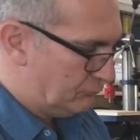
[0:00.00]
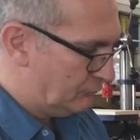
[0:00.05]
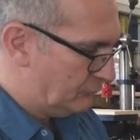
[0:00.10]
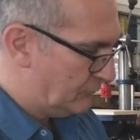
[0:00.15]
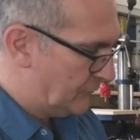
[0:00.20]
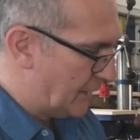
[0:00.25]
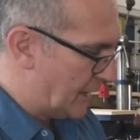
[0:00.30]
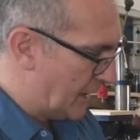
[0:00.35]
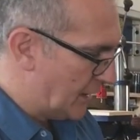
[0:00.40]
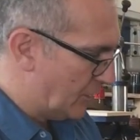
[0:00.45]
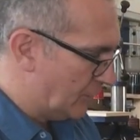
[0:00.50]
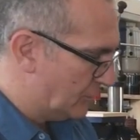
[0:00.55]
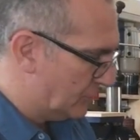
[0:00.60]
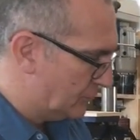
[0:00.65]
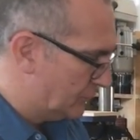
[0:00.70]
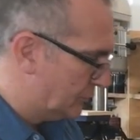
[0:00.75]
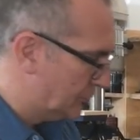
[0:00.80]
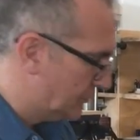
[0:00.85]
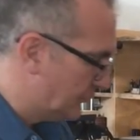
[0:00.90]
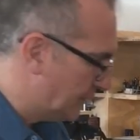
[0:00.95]

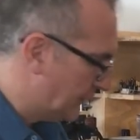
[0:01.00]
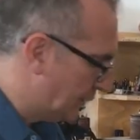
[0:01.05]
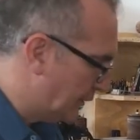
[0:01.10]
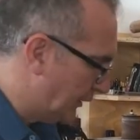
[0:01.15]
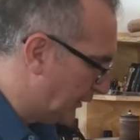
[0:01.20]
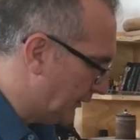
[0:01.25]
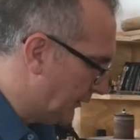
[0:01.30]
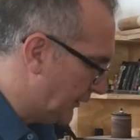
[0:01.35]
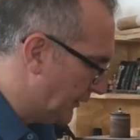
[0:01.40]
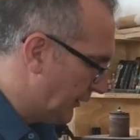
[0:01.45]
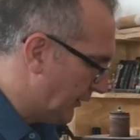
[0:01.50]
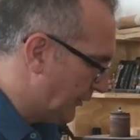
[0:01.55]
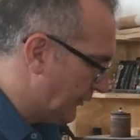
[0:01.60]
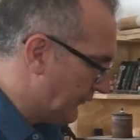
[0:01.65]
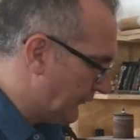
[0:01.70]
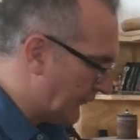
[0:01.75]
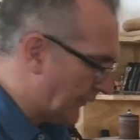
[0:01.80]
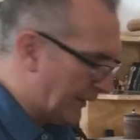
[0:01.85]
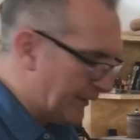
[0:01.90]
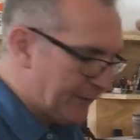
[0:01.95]
now in need
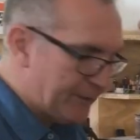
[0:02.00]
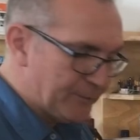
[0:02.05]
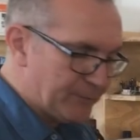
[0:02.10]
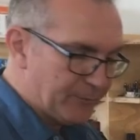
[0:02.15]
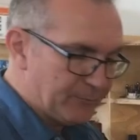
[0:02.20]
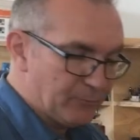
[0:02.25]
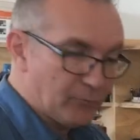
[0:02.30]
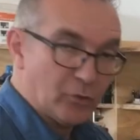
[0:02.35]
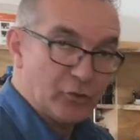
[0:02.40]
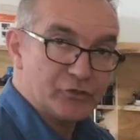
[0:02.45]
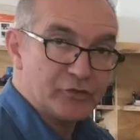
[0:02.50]
of a little bit more